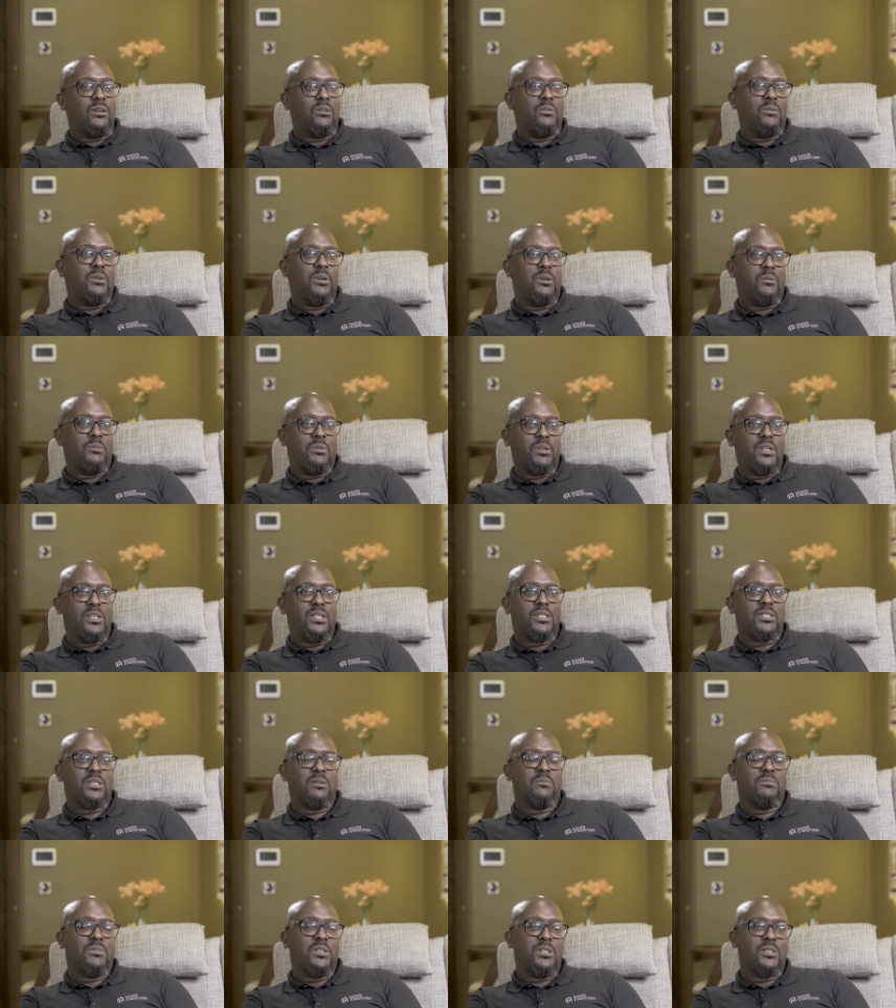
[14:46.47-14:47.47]
we, we did
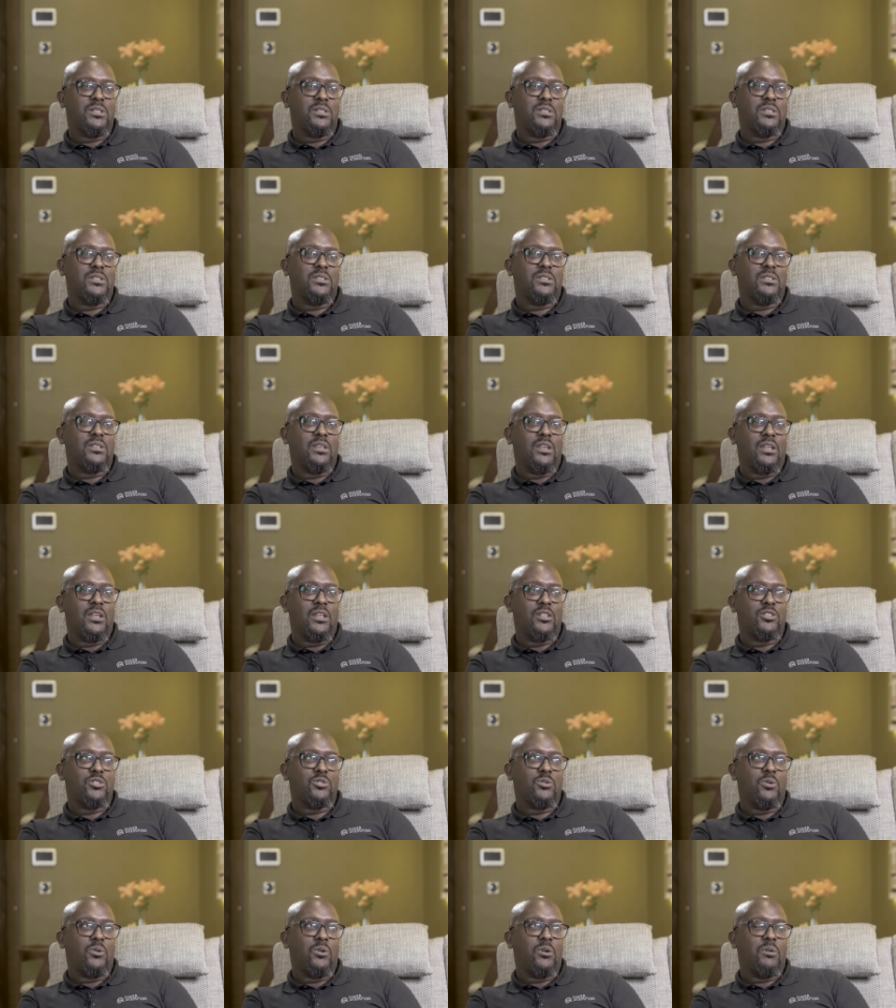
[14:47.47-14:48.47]
some deals and
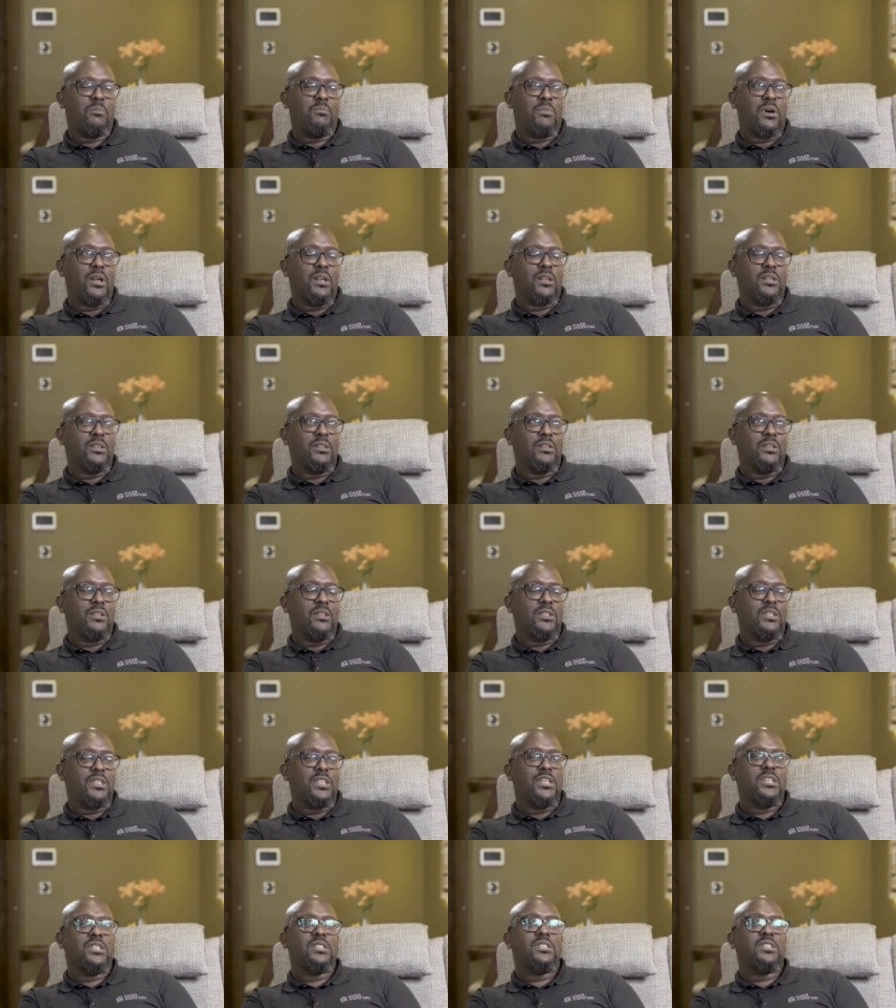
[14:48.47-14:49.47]
so on, but
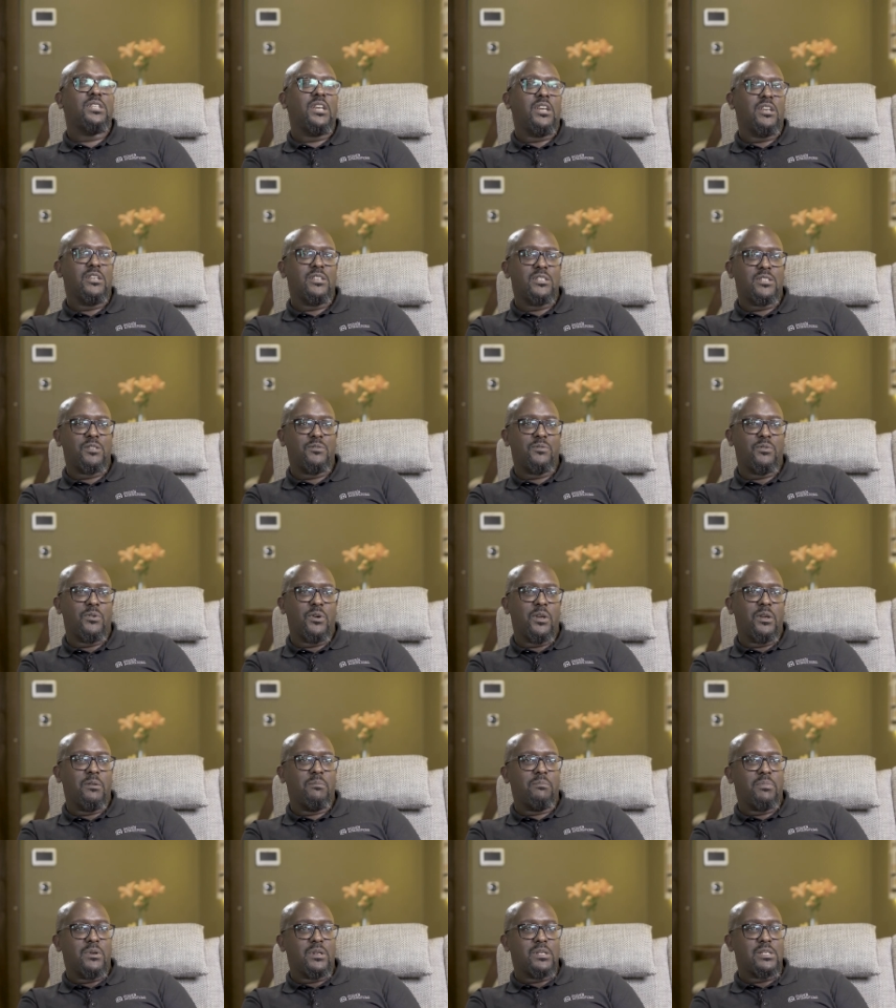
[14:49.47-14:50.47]
things changed for
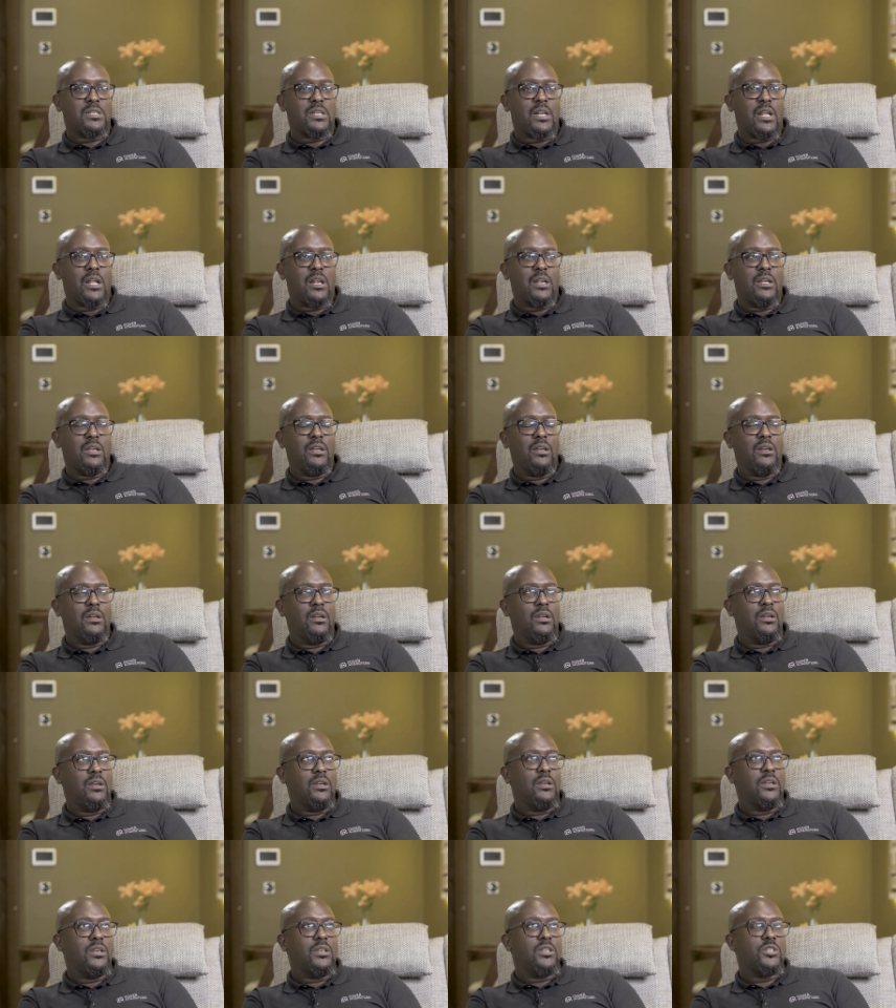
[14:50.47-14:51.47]
him personally.
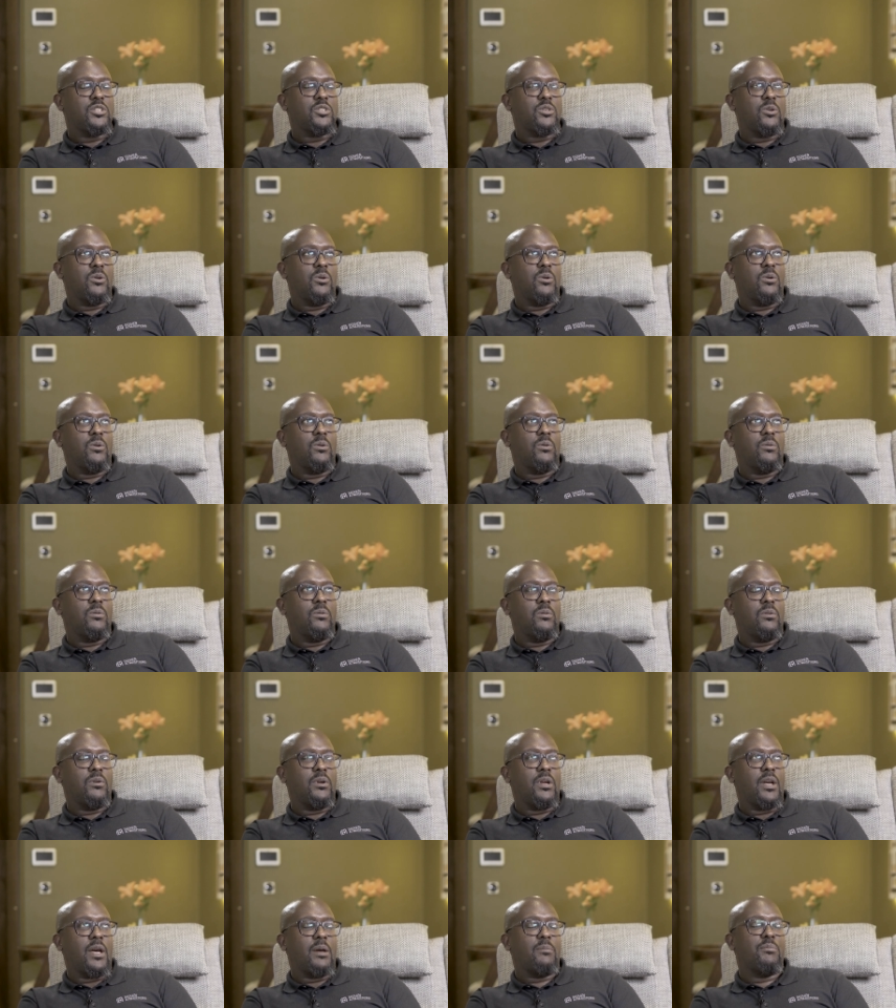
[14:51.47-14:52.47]
Okay. So
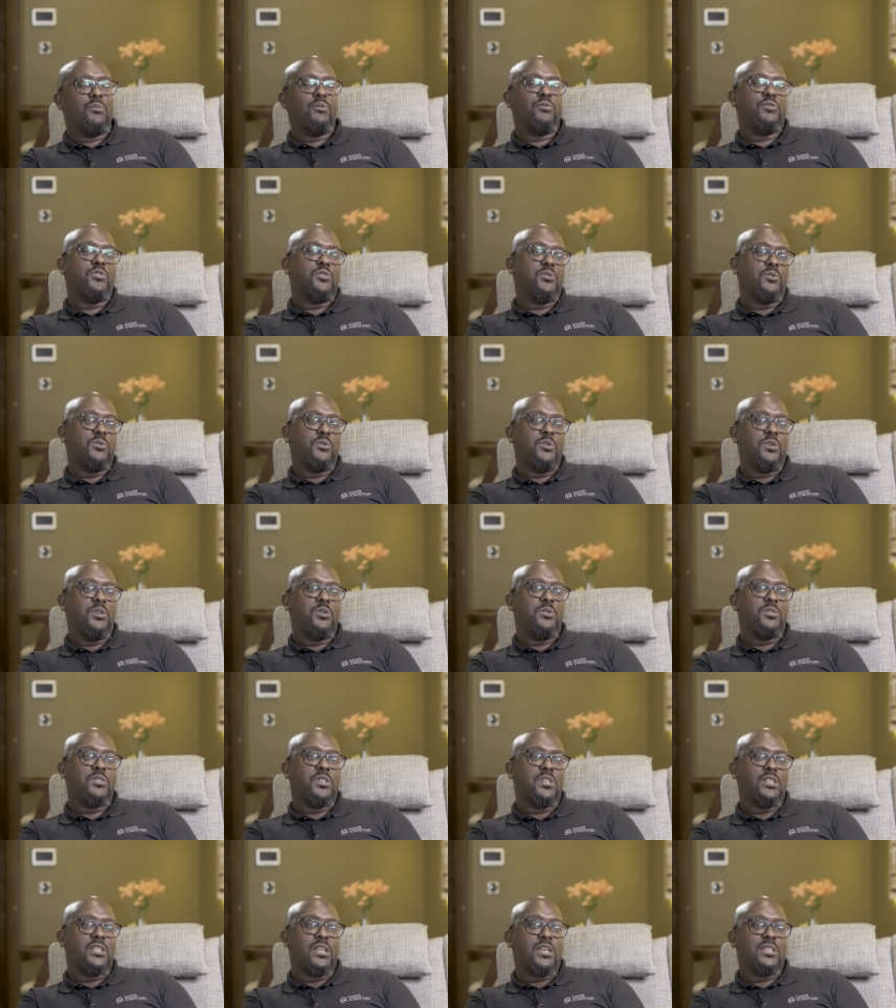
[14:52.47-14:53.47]
I moved to
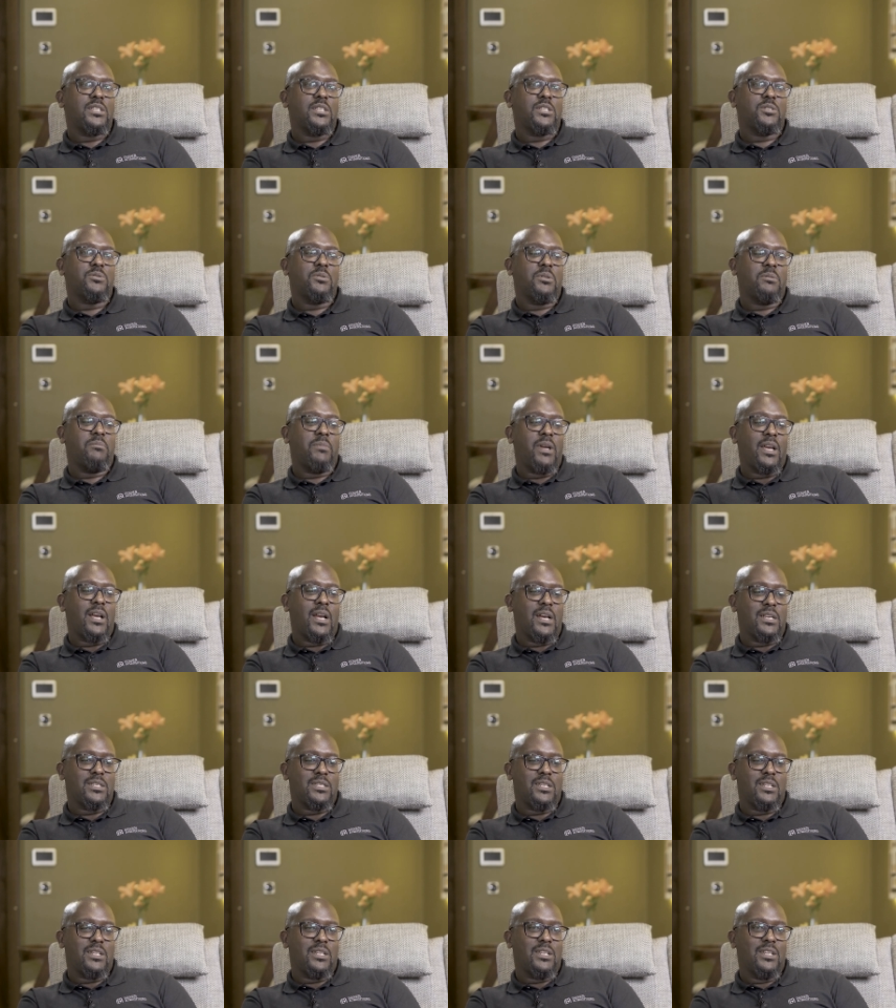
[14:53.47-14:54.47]
Houston, Texas with my
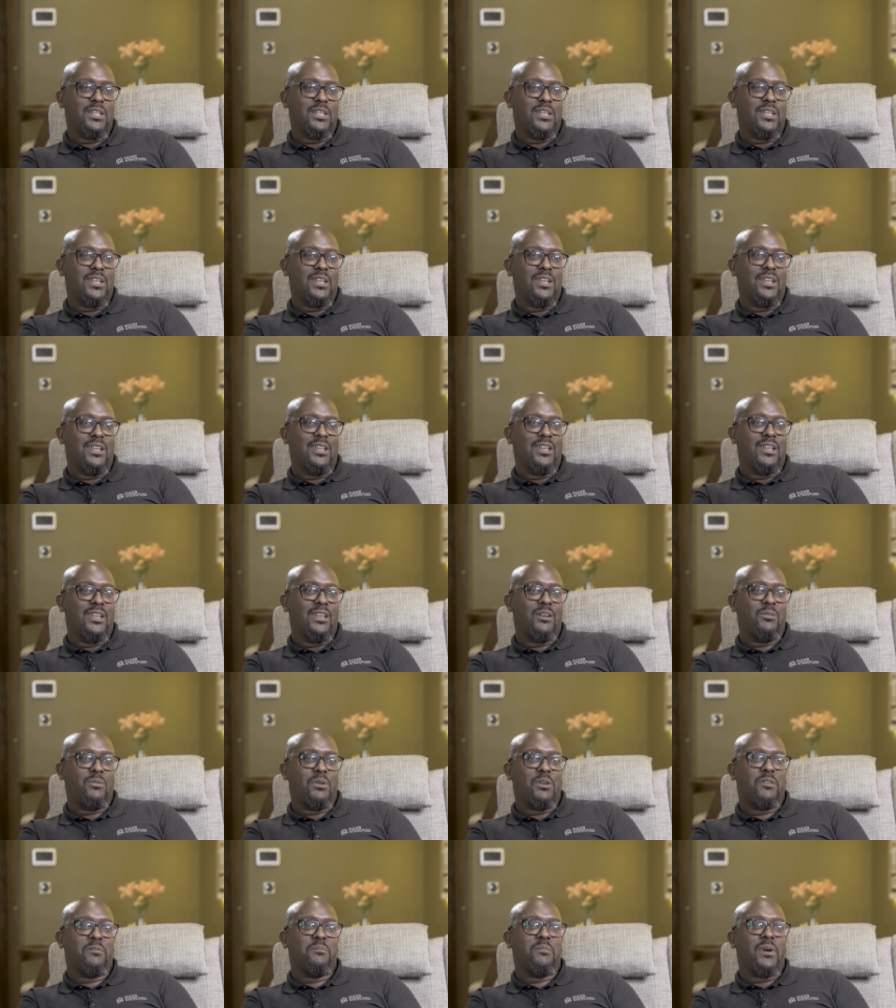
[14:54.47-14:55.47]
cousin
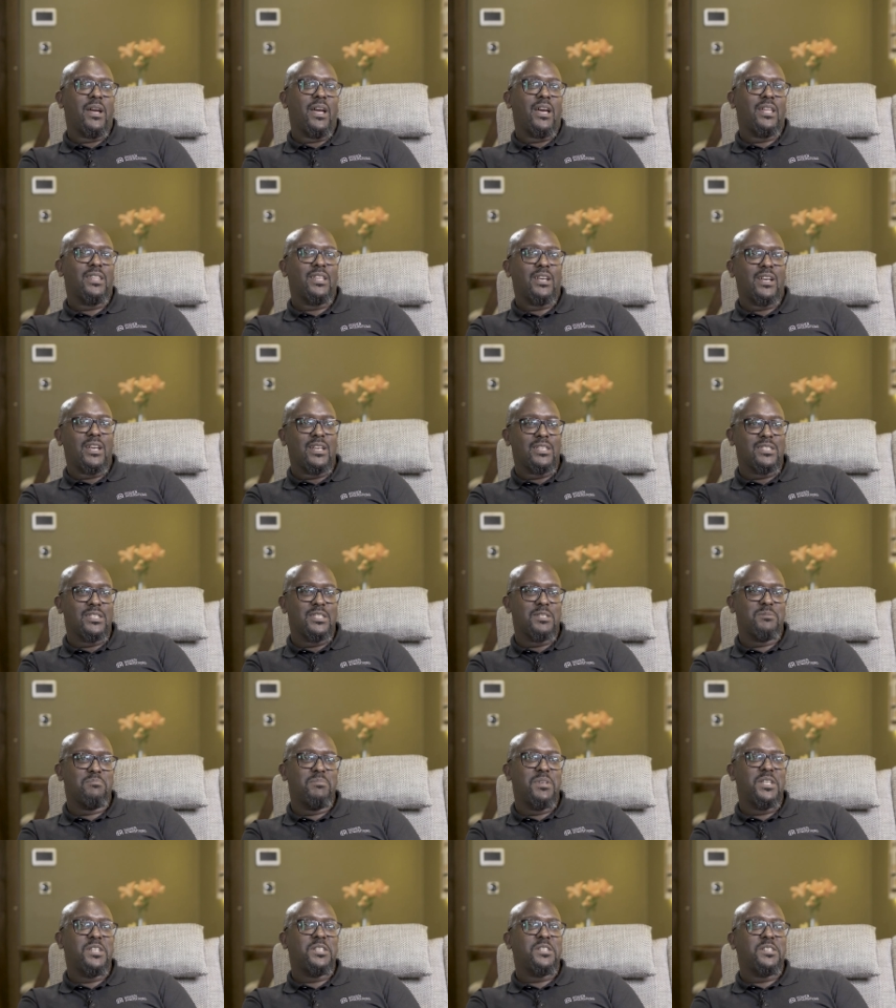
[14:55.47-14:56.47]
one mm. of my other cousins,
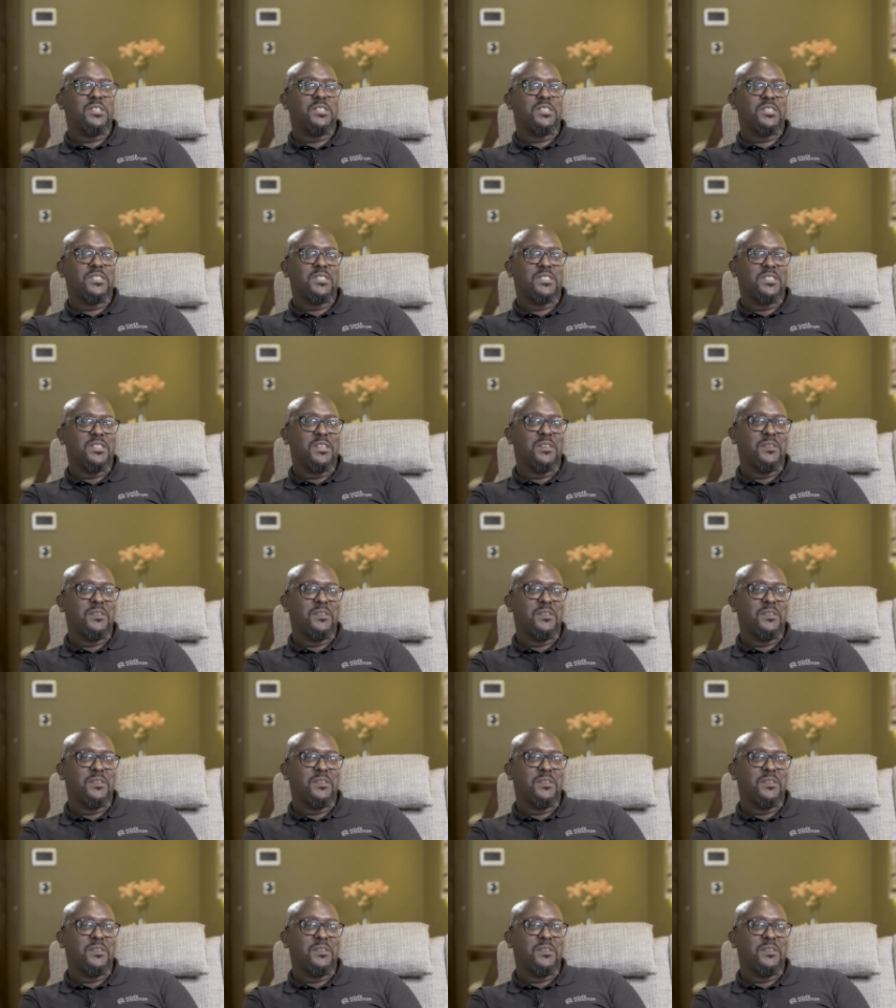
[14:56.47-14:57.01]
Beatrice.